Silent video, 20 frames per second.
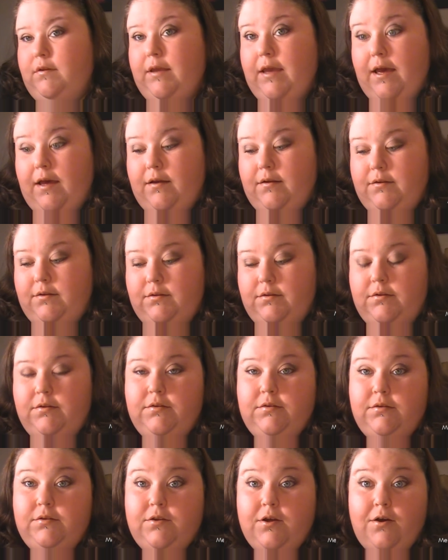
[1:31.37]
yeah,
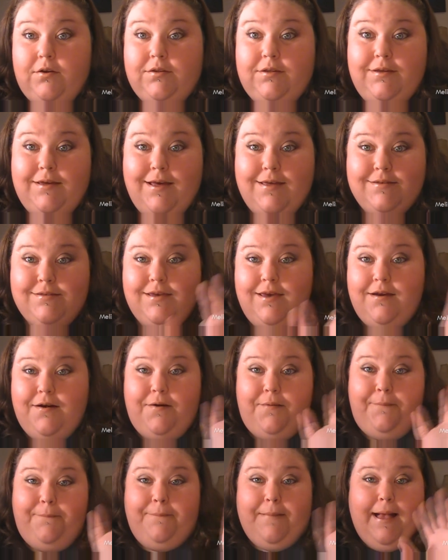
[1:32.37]
talk to you guys
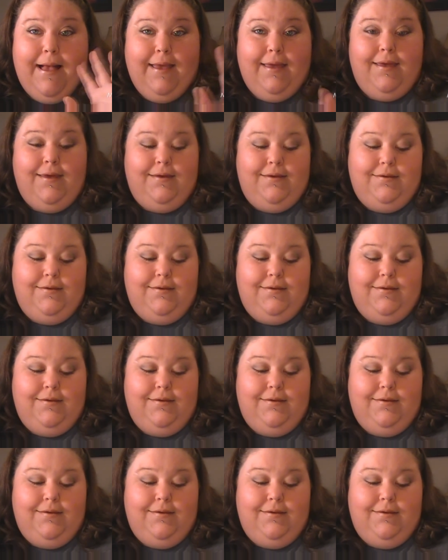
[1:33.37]
later. Bye.